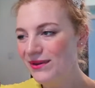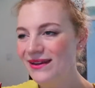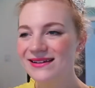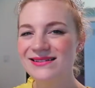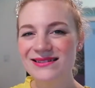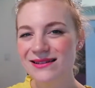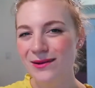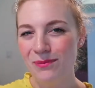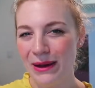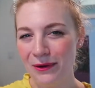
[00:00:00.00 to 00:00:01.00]
but like it's
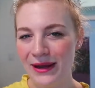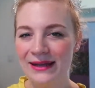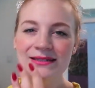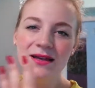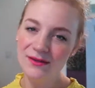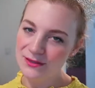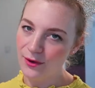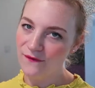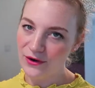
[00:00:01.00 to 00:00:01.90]
still a berry and it's also a